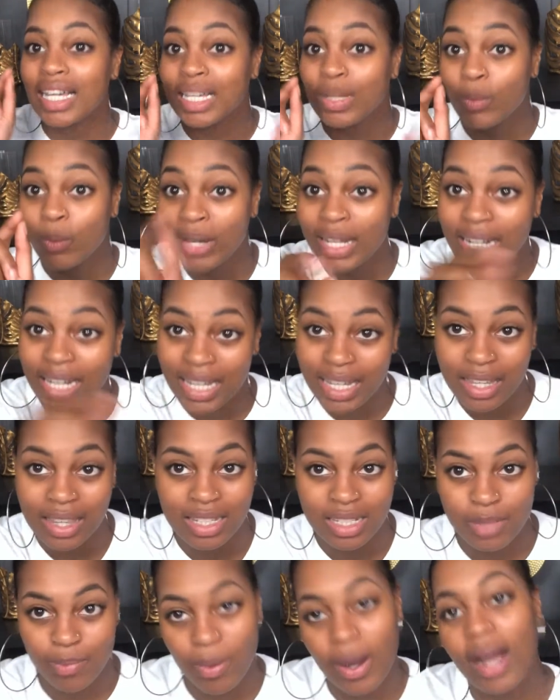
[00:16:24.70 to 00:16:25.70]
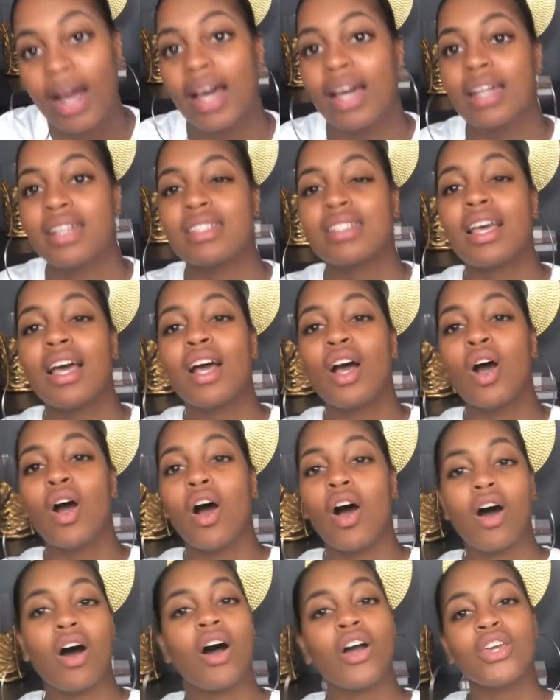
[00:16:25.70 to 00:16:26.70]
winning this prize,
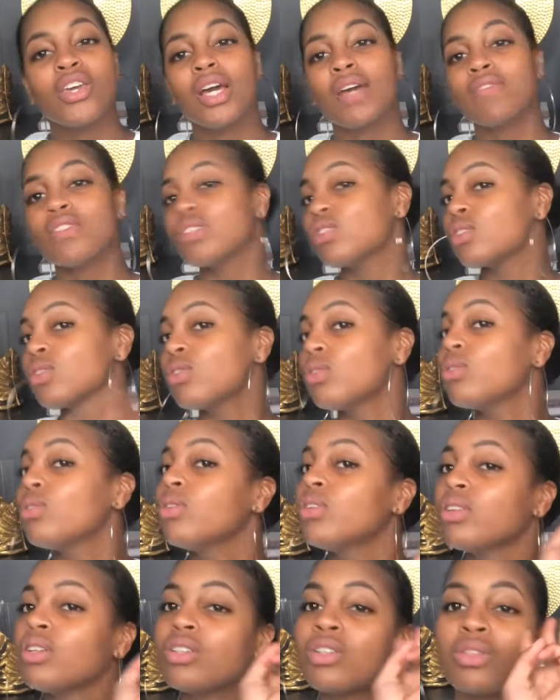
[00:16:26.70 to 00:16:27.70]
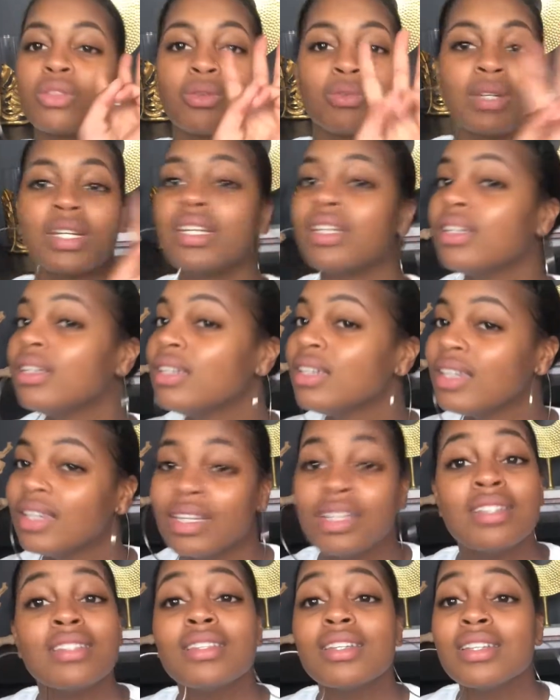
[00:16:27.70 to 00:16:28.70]
all you have to do are 3
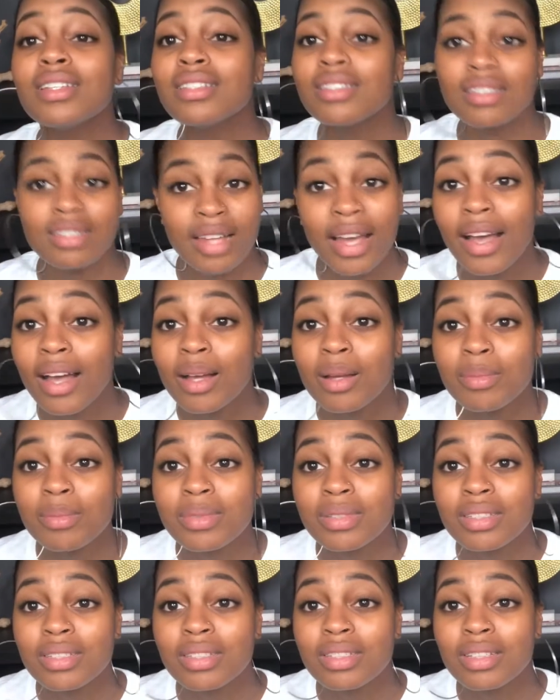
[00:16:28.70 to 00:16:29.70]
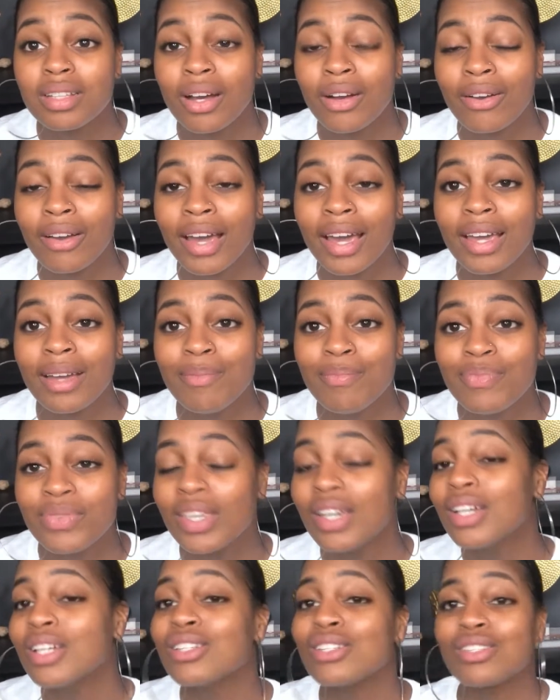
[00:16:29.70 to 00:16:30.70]
easy steps, okay?
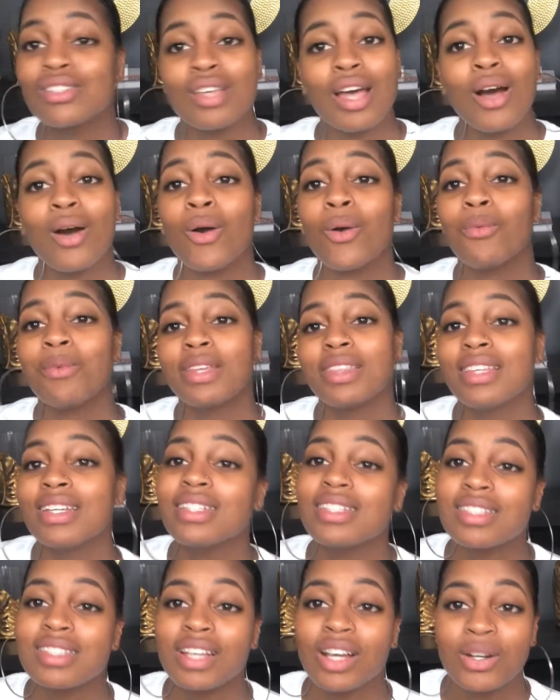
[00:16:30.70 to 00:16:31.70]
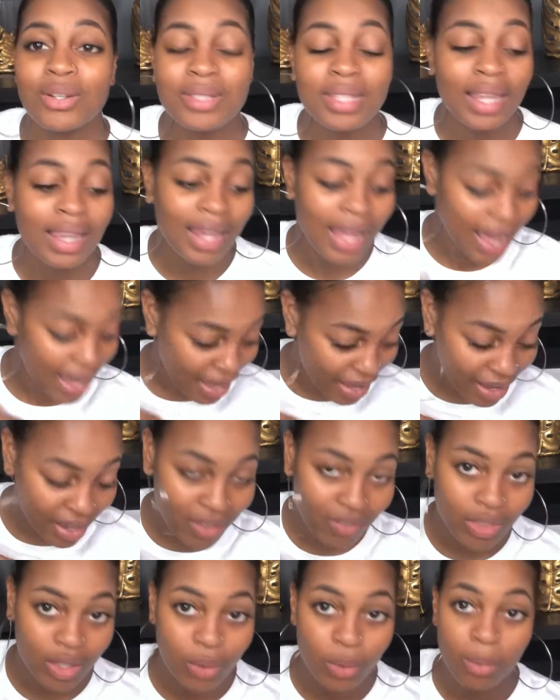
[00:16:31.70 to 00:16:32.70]
So when this goes
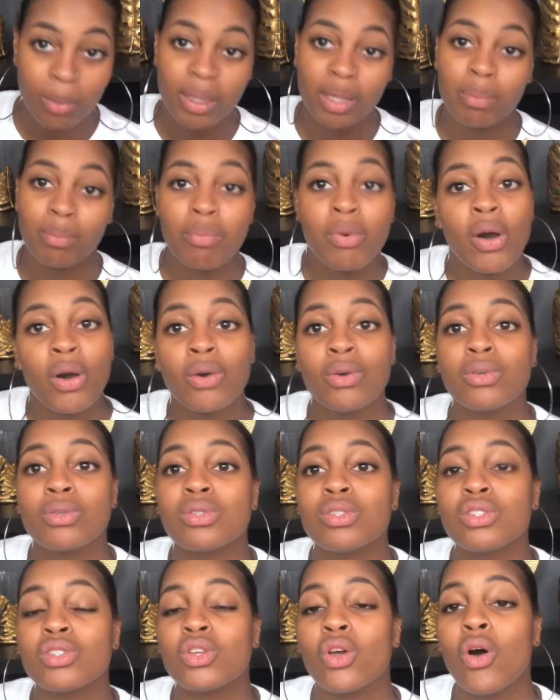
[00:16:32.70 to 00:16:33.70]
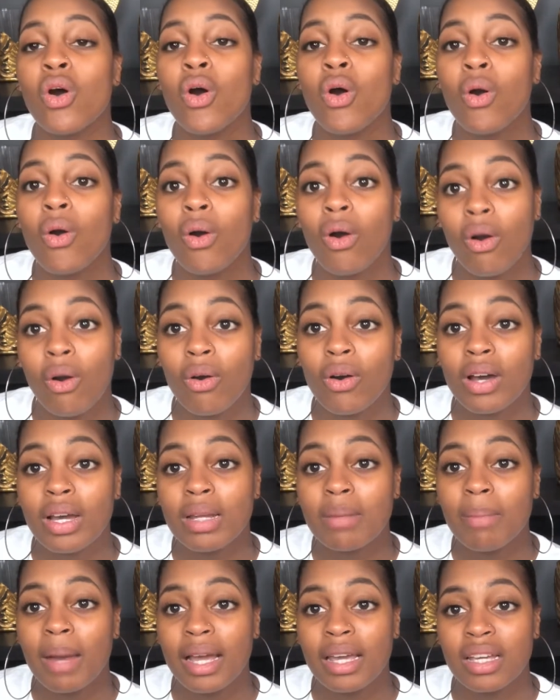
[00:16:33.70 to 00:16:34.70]
live, there will be a post
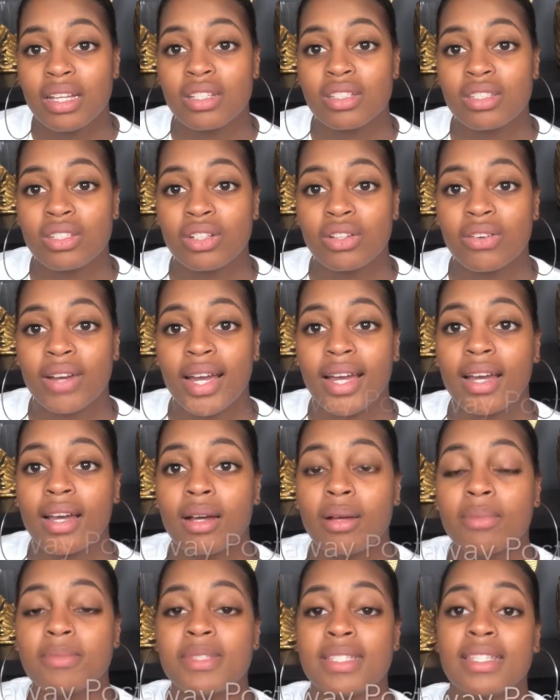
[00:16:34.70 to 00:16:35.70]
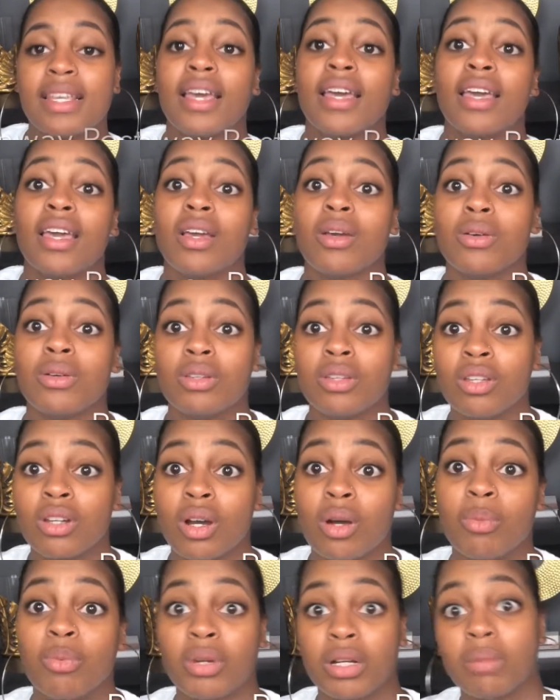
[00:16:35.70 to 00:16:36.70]
on my Instagram saying, you
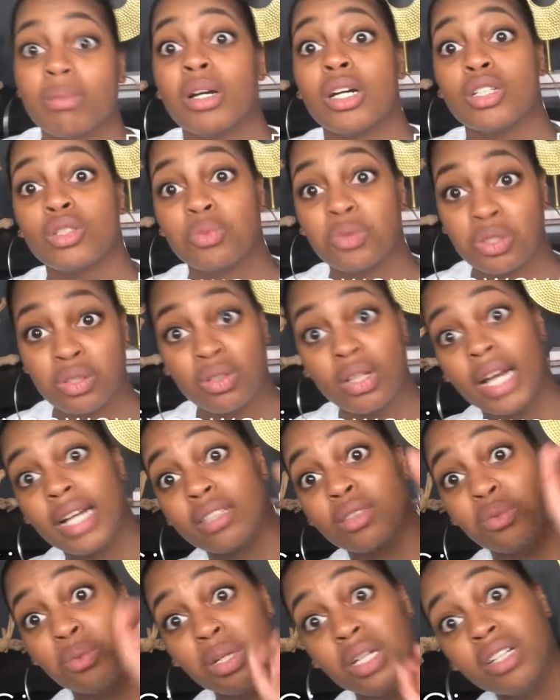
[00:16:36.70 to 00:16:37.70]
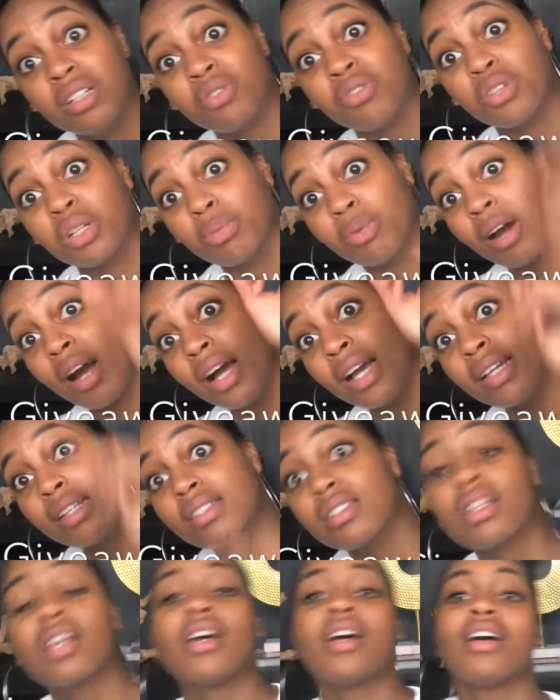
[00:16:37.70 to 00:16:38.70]
know, pretty much, would you like to win a free
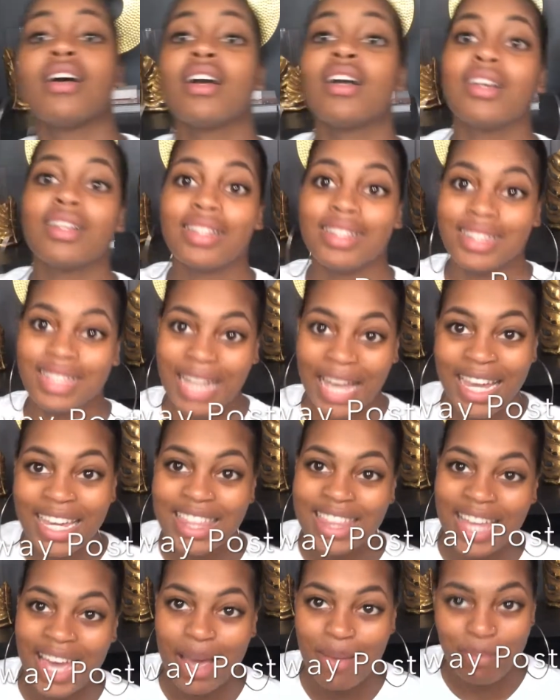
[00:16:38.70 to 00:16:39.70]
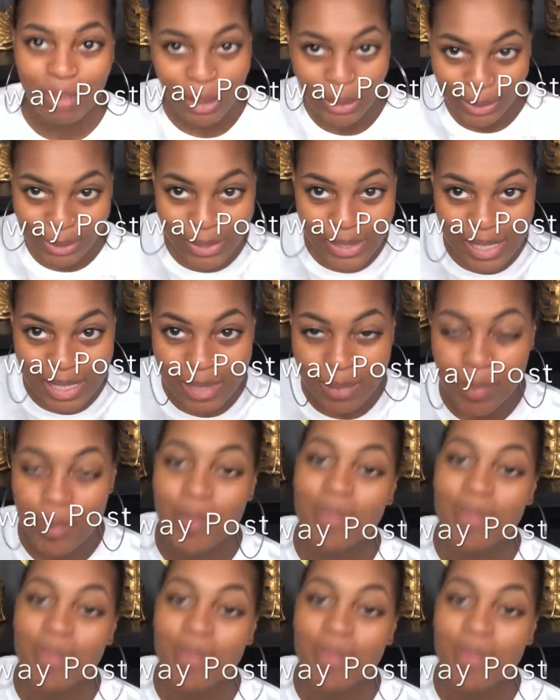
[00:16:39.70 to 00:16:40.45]
prize? Like that post.